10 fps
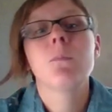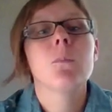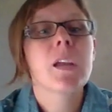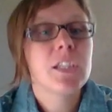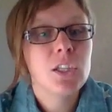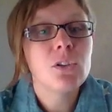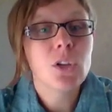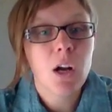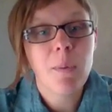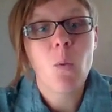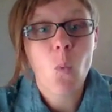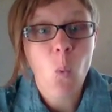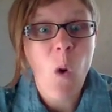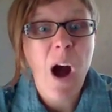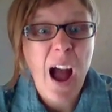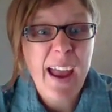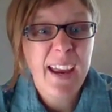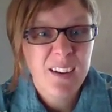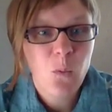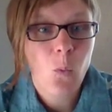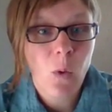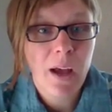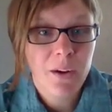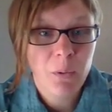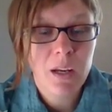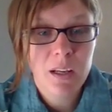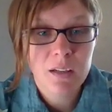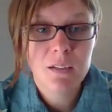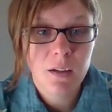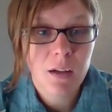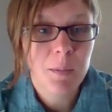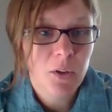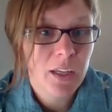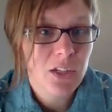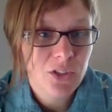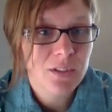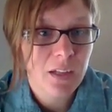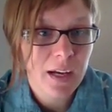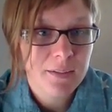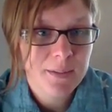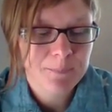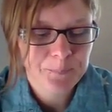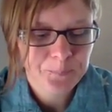continue to talk about why. Why do we need a communications class?